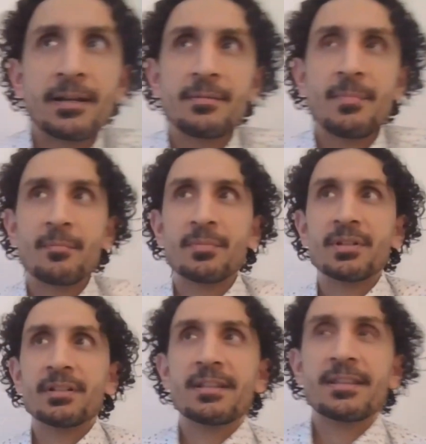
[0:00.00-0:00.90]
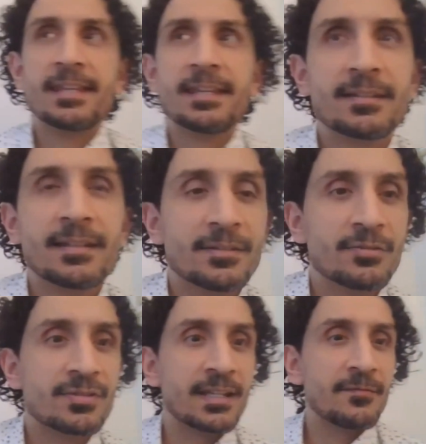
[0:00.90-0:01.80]
remember the thing that
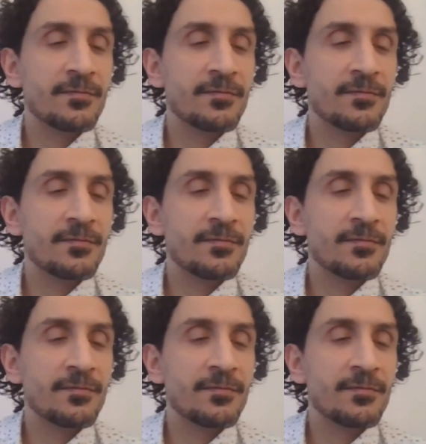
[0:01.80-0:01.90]
you said,